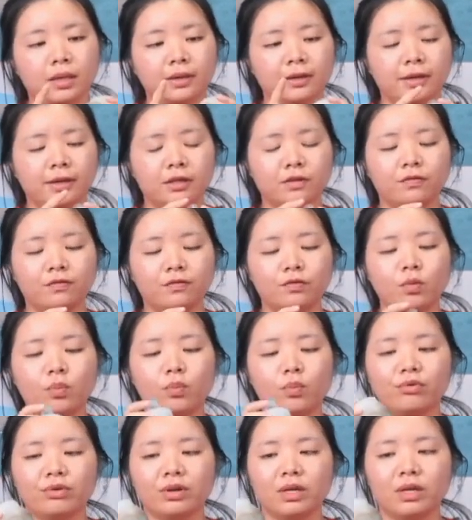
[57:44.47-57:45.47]
It's a full
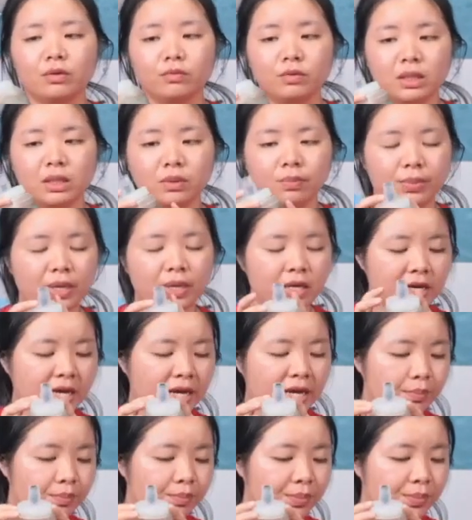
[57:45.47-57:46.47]
printing. It's a big,
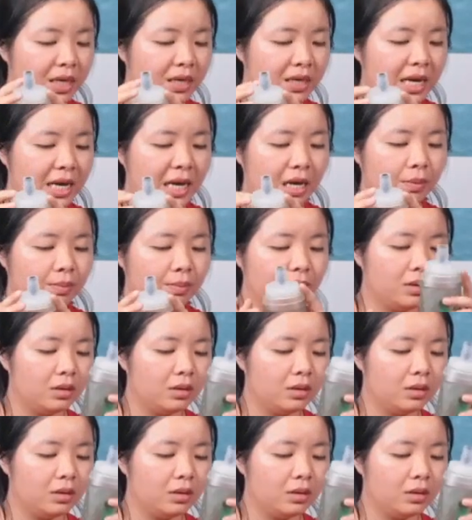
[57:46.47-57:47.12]
big cap.